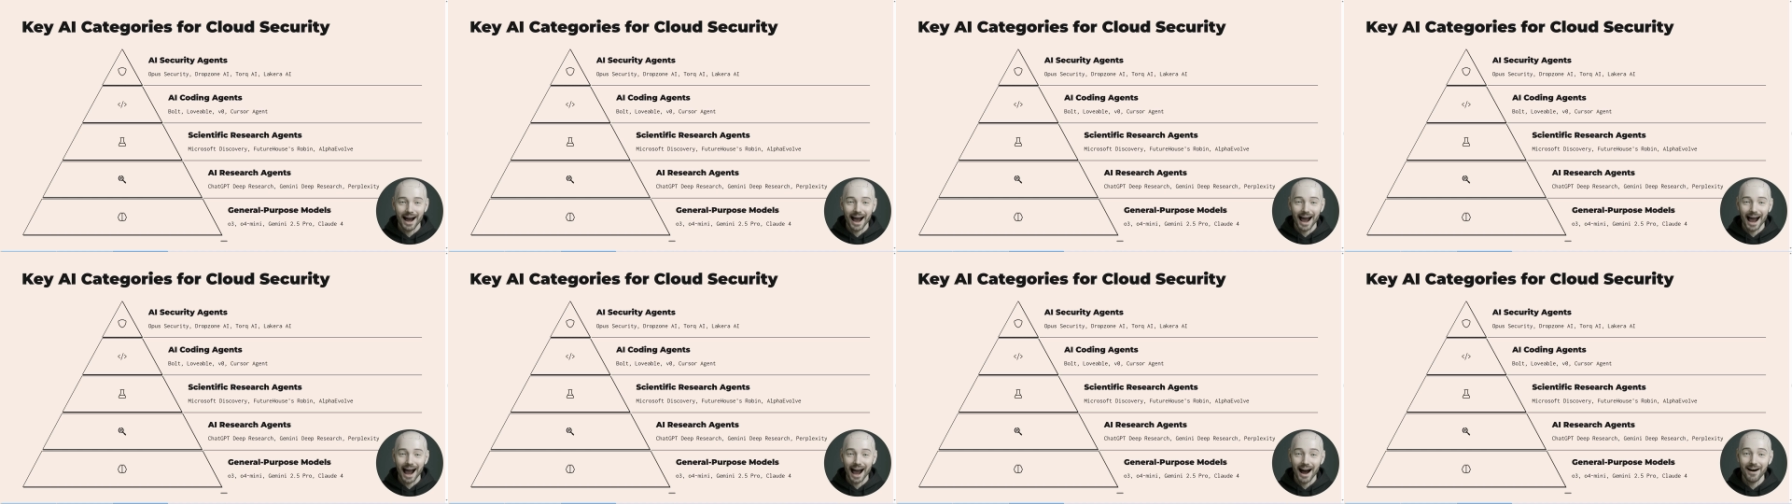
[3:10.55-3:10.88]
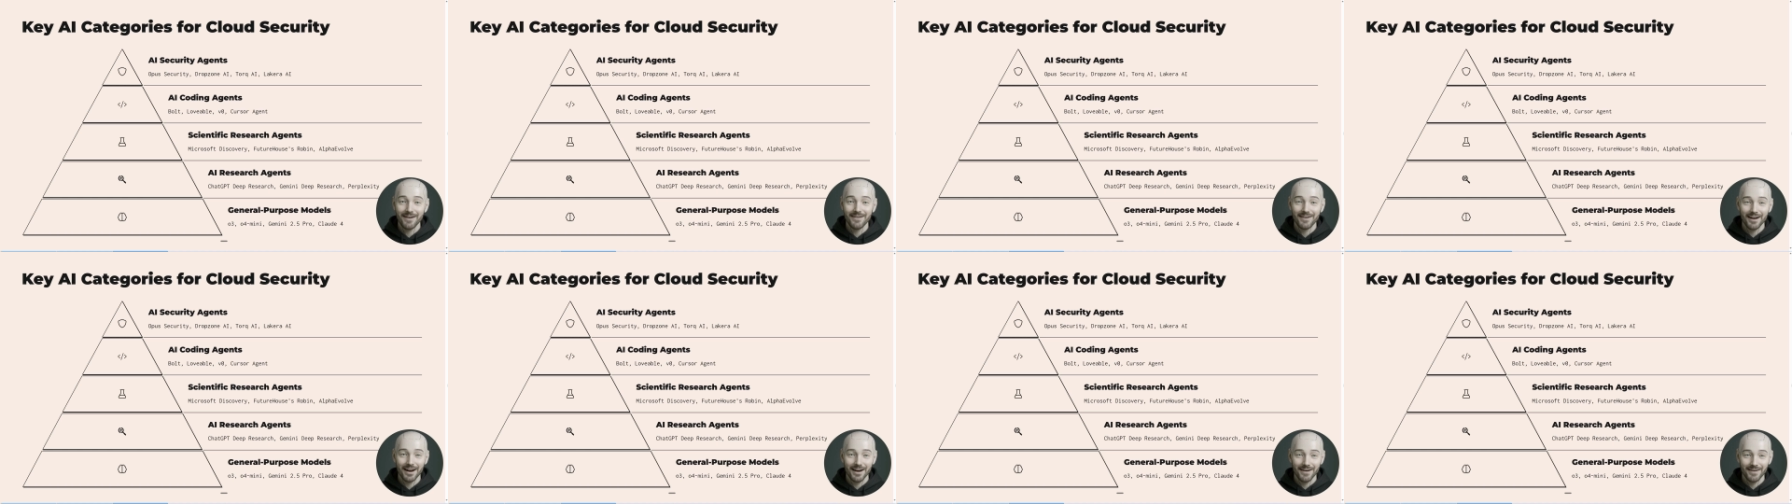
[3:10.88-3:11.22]

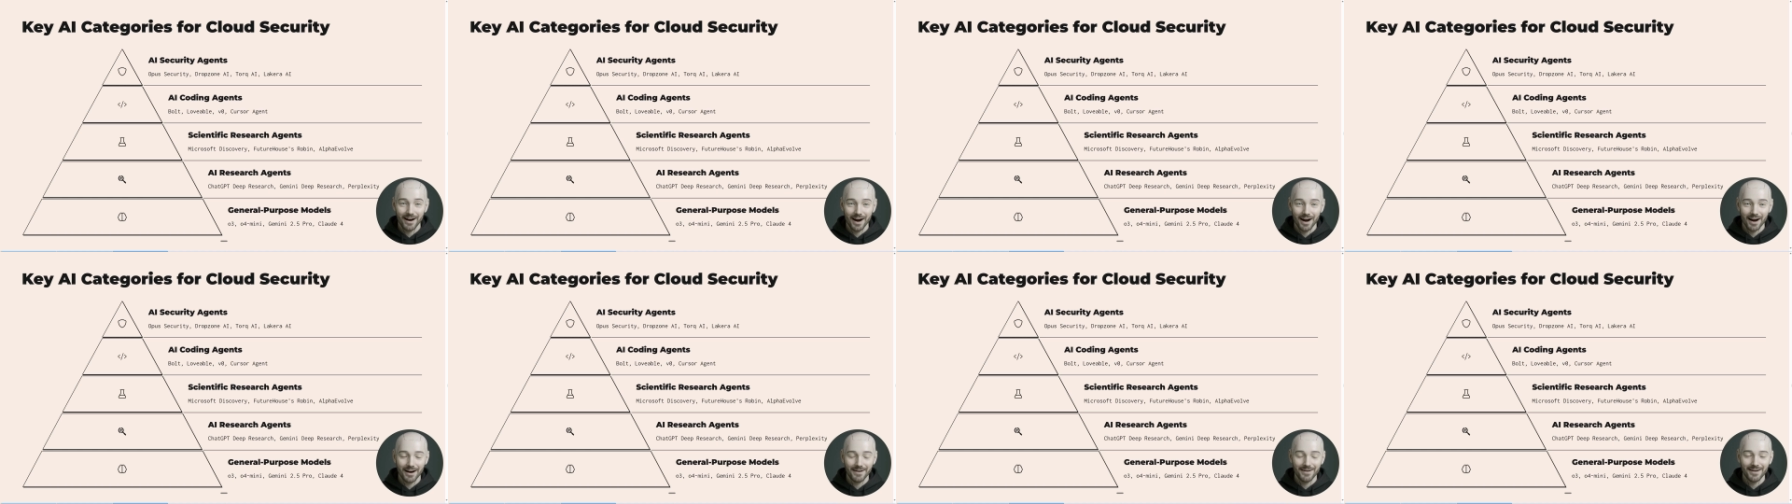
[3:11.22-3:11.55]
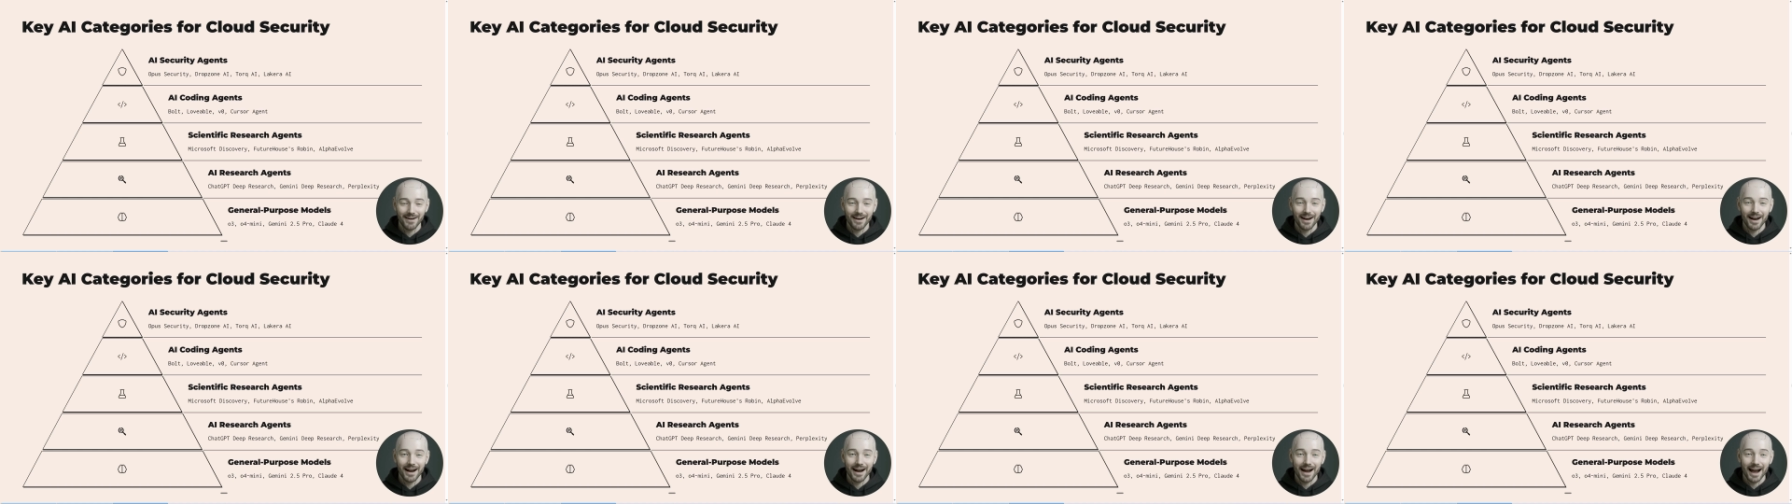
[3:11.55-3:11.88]
Alpha Evolve,
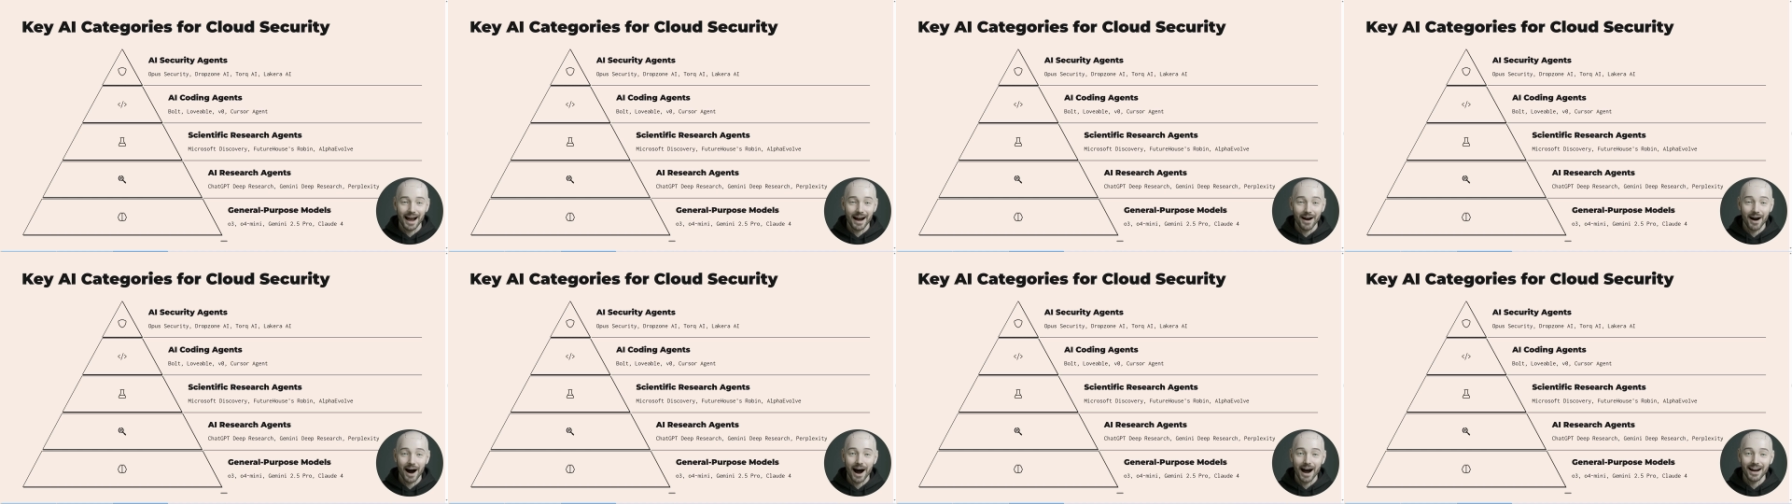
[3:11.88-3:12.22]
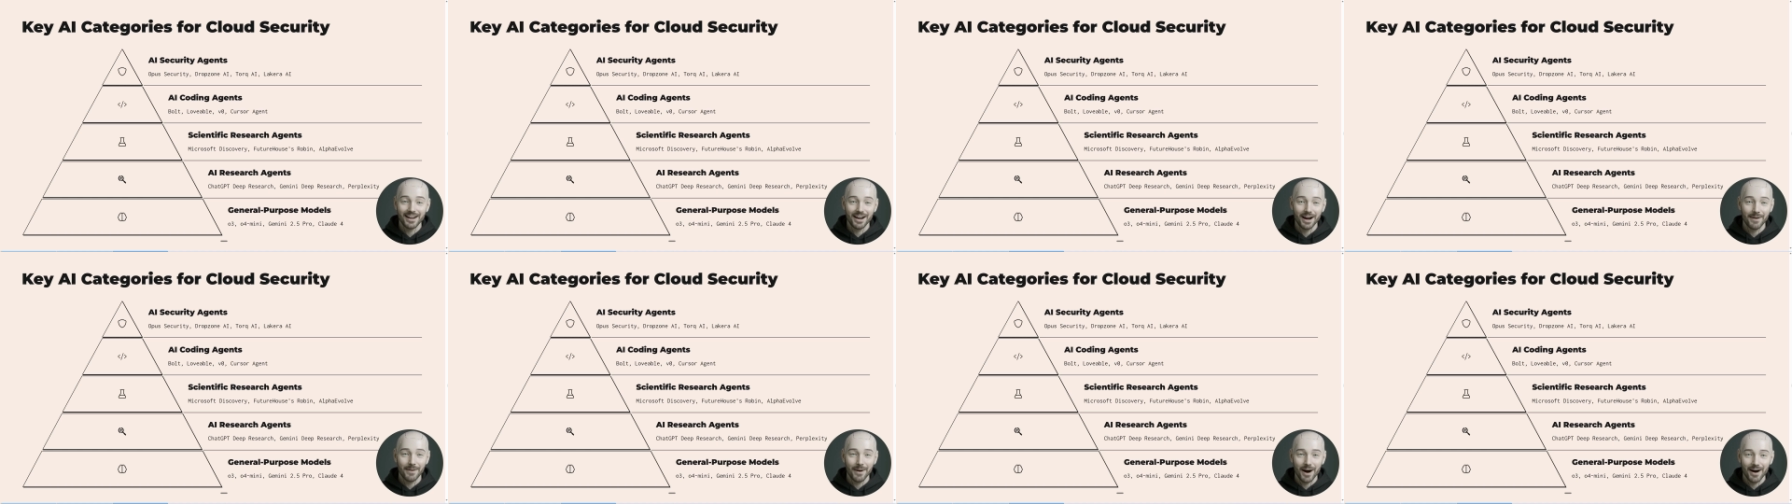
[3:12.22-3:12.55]
and
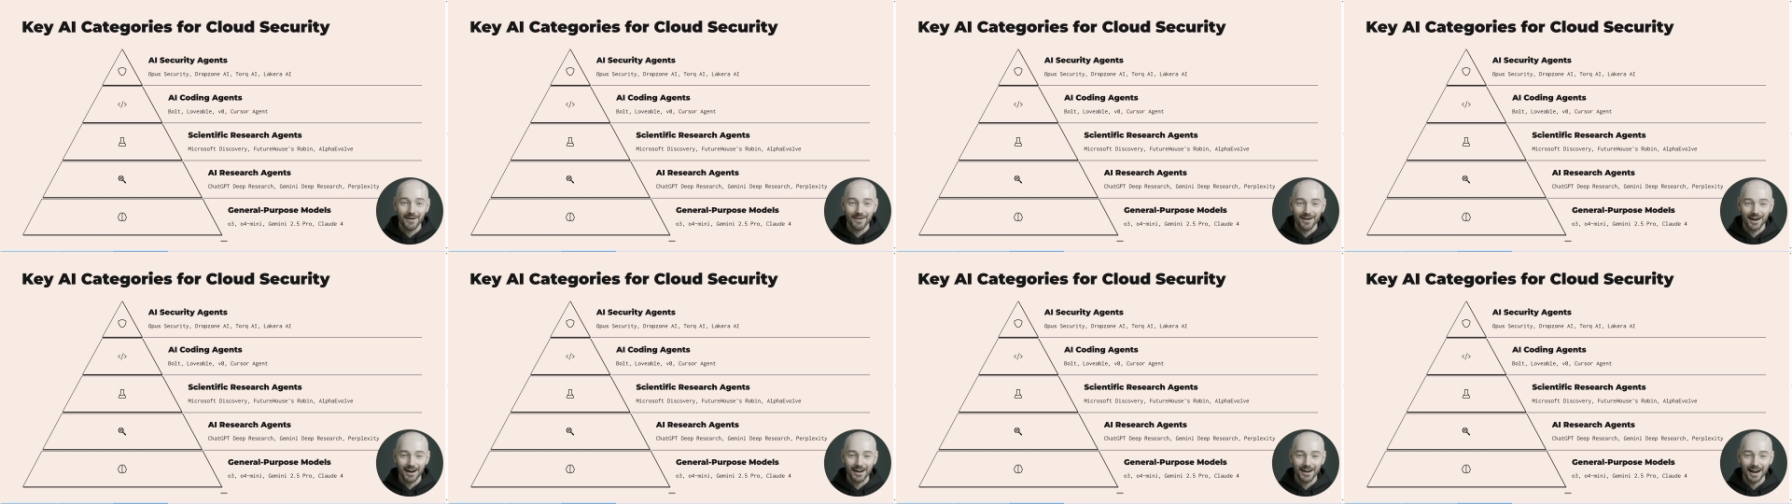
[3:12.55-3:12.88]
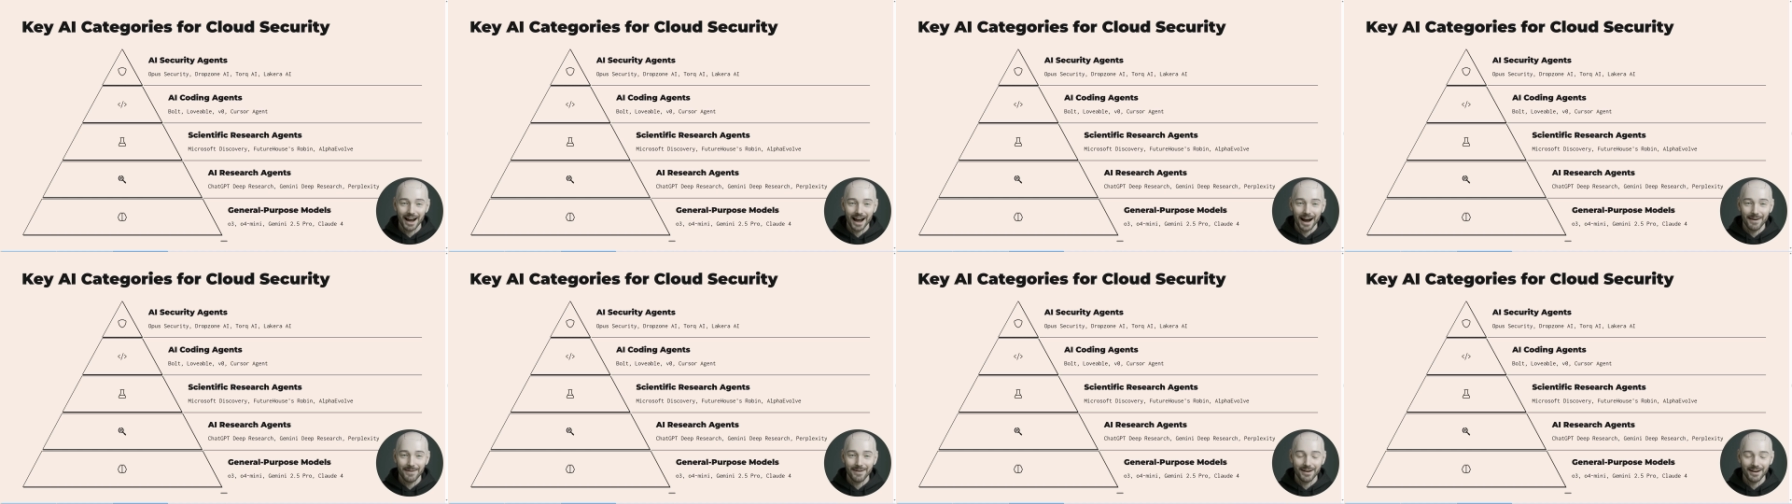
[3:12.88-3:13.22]
Isomorphic
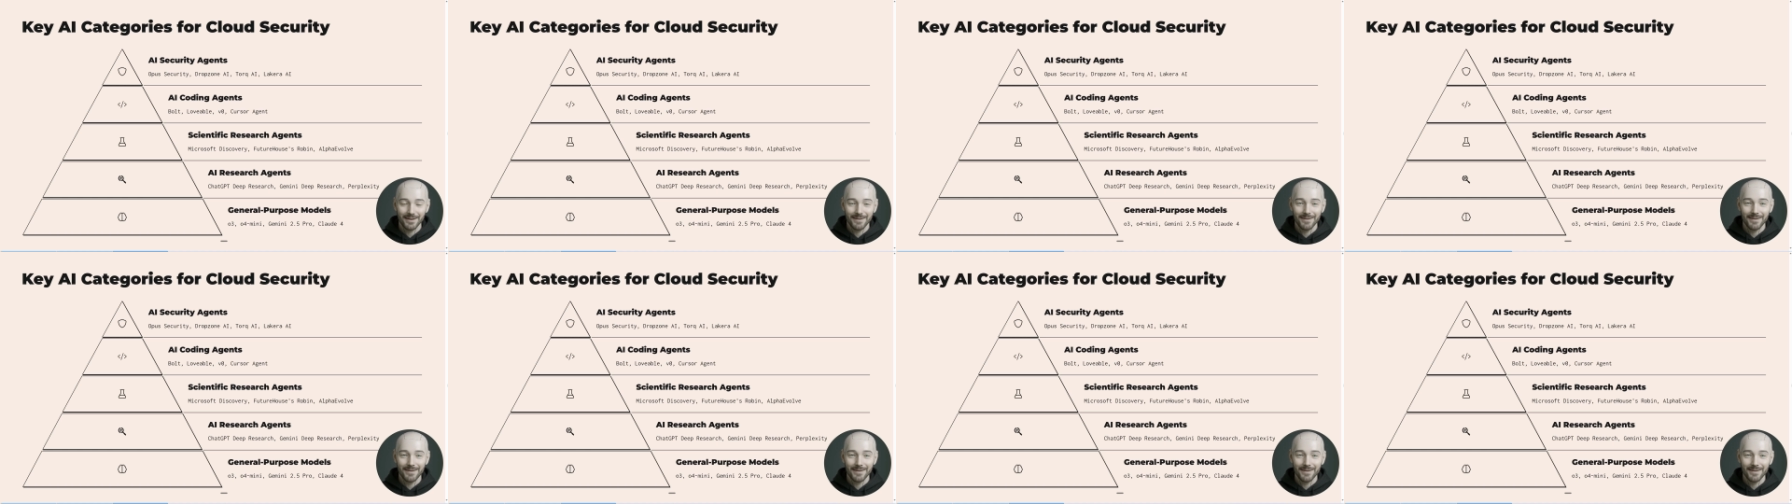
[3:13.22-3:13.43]
Labs.